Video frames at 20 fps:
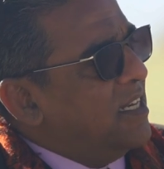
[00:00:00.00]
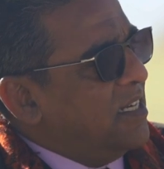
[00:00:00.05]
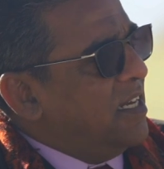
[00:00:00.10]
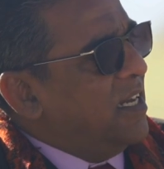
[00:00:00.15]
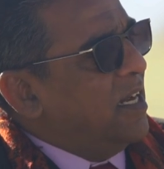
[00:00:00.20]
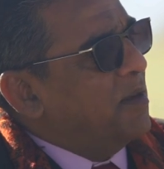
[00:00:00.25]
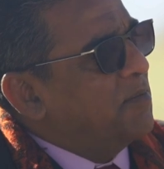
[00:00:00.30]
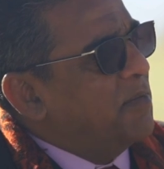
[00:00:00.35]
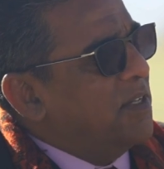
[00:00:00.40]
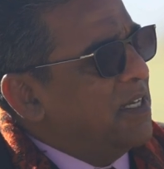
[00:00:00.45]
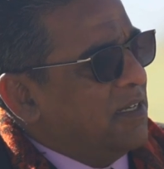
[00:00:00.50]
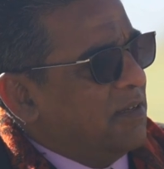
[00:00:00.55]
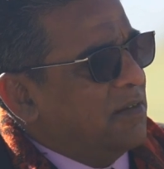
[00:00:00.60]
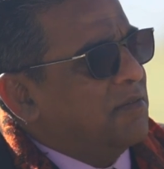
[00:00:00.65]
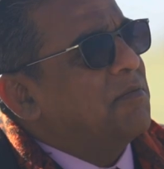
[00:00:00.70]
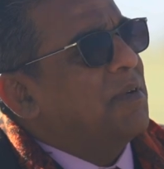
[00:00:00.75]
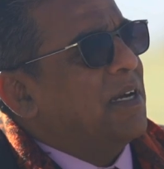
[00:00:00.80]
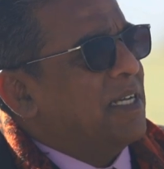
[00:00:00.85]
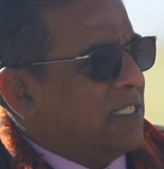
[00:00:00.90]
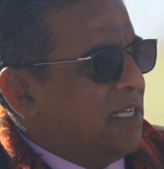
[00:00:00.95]
that are
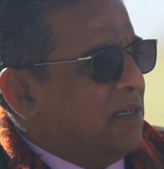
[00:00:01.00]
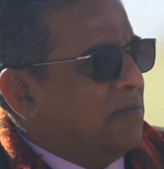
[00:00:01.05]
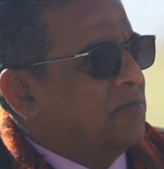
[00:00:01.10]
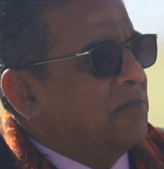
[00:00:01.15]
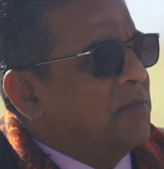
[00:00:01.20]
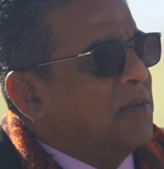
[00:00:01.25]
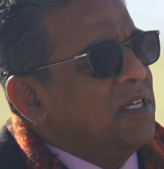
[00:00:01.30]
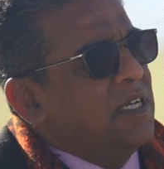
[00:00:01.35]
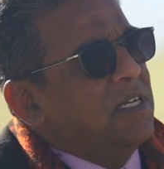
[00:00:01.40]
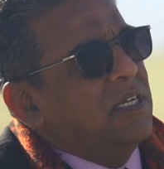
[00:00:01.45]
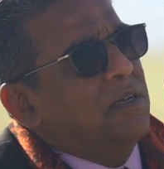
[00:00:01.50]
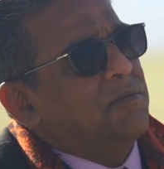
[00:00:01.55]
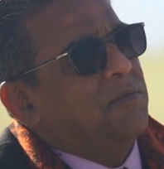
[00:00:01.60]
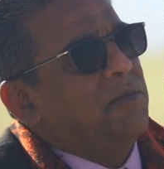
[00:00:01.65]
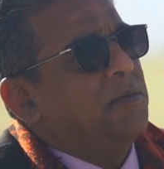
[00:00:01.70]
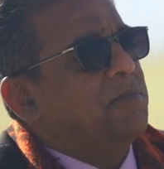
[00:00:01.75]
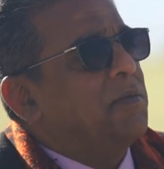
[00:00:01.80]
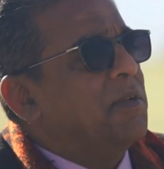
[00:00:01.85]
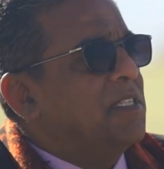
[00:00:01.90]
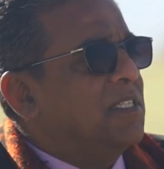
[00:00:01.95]
happening by some
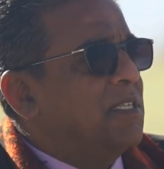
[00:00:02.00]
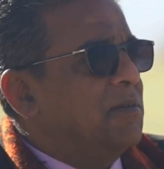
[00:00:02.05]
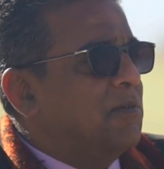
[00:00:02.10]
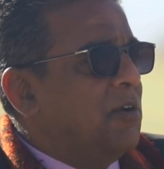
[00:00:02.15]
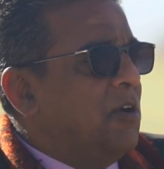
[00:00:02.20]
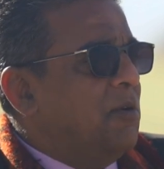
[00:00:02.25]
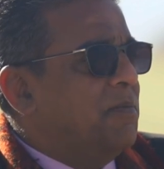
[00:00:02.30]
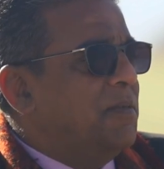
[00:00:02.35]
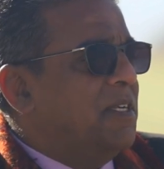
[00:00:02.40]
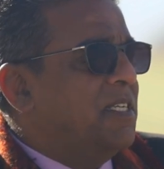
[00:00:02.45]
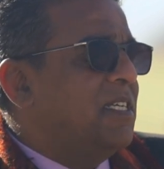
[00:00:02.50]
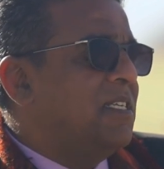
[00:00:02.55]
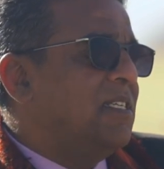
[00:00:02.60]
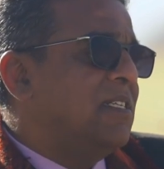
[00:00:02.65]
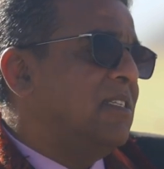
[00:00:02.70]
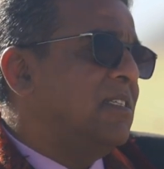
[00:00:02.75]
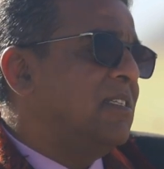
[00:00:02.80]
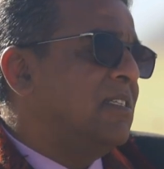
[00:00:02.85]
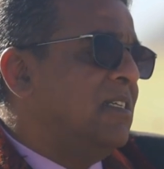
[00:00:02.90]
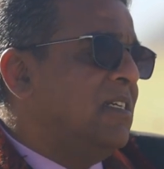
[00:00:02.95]
people, some
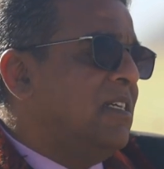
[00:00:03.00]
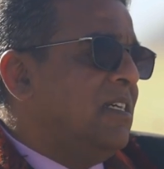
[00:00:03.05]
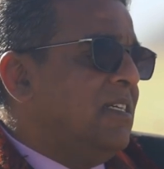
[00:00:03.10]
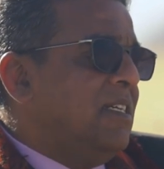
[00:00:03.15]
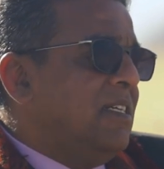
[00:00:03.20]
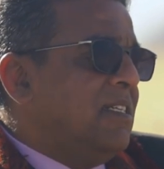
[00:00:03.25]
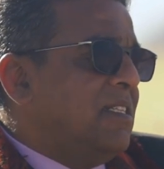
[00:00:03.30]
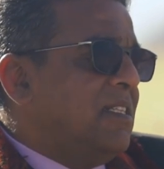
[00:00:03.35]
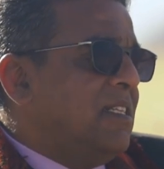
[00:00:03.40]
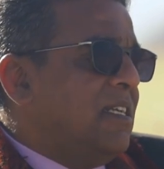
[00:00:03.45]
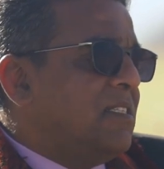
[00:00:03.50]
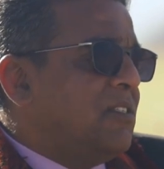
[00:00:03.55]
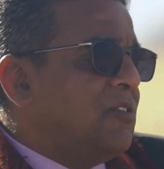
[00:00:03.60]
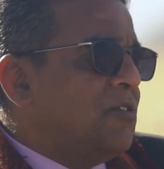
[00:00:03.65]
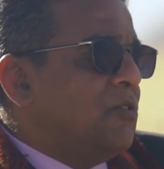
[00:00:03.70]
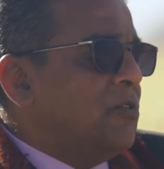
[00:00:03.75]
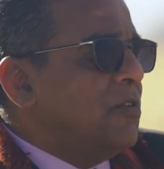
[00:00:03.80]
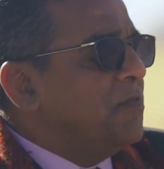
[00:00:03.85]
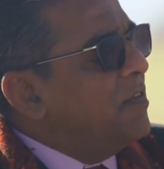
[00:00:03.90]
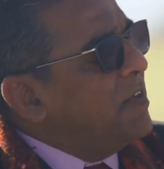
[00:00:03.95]
commentators, that
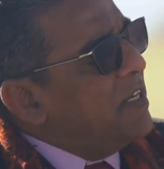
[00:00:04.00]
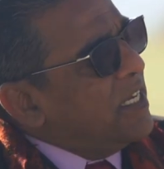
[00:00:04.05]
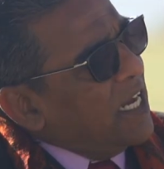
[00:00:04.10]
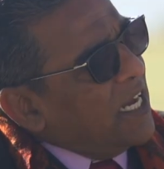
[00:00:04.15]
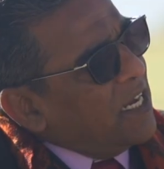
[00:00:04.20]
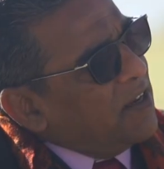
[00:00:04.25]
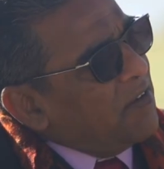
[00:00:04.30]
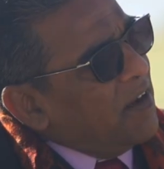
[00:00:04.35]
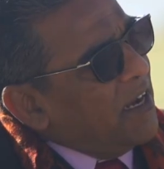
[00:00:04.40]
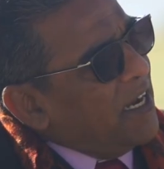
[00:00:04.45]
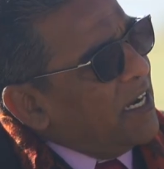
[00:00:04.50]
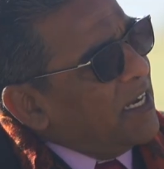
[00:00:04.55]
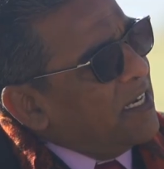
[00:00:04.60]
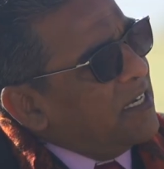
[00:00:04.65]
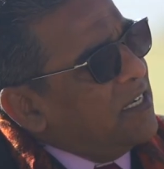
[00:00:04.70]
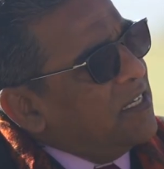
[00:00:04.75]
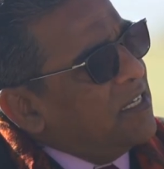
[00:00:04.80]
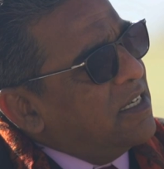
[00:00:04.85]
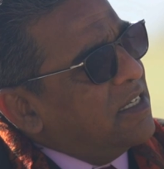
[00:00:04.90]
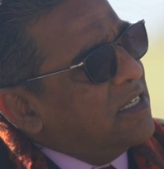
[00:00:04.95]
should we have
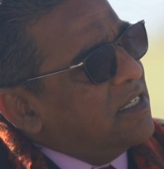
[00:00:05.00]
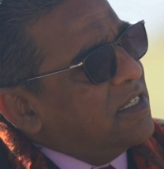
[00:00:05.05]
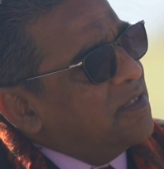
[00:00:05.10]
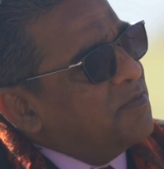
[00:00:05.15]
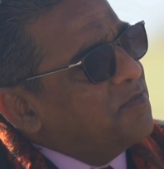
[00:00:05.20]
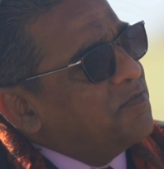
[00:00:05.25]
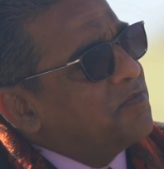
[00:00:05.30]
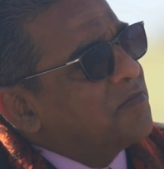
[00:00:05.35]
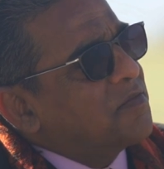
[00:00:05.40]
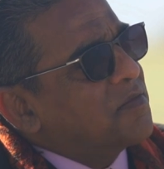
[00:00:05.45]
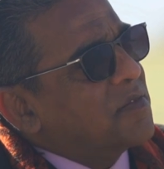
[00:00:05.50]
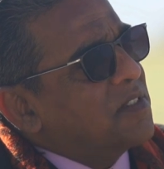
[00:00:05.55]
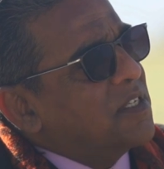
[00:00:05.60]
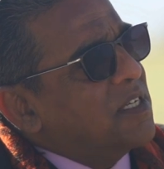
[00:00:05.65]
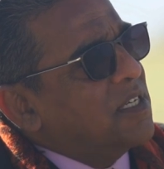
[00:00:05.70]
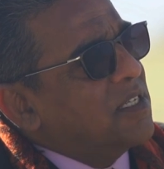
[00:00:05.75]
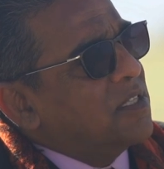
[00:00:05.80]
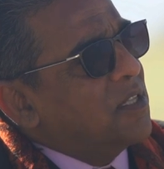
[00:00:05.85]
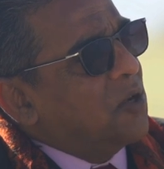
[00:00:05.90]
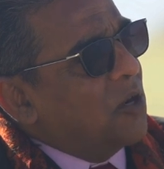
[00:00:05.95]
had
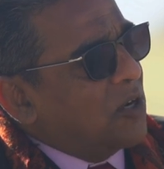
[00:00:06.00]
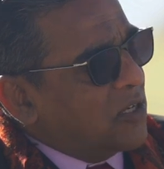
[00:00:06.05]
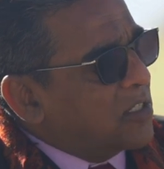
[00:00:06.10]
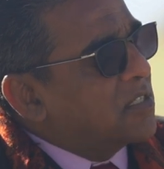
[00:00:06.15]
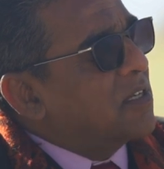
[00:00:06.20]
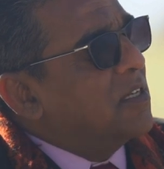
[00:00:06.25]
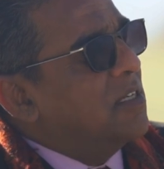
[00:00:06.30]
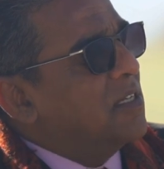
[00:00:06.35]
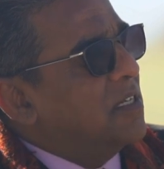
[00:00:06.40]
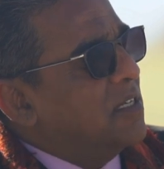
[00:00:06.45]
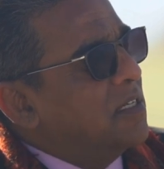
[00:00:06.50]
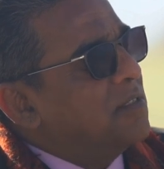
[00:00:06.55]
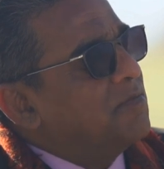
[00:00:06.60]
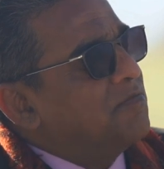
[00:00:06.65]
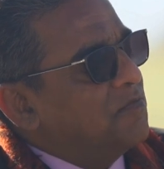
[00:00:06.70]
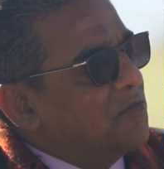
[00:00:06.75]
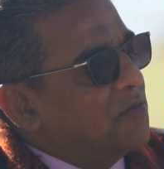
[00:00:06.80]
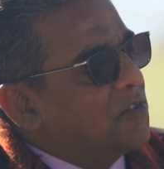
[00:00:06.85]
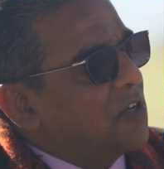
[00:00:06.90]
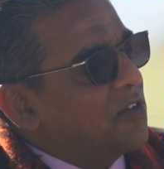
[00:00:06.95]
not
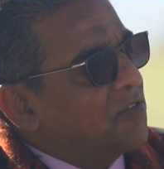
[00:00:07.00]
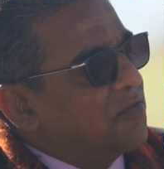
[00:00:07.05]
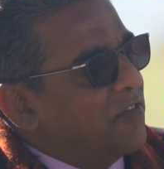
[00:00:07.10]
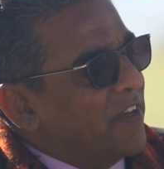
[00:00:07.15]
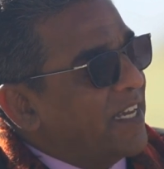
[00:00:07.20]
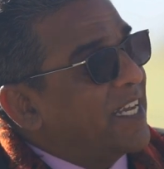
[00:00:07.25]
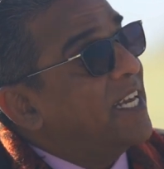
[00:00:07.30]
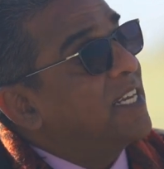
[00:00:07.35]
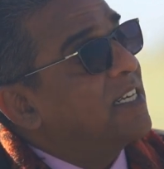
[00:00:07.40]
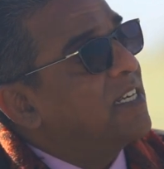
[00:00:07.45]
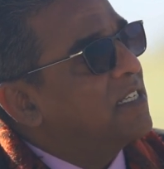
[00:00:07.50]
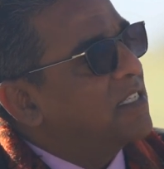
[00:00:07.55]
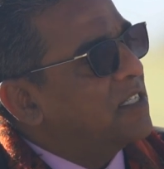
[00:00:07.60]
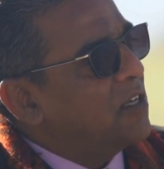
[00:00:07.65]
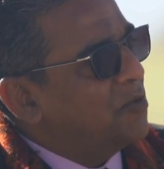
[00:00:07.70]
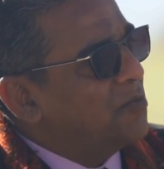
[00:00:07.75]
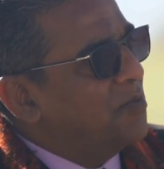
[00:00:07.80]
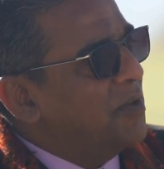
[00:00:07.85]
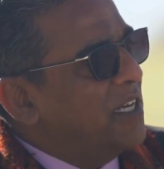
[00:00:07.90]
sort of vacated South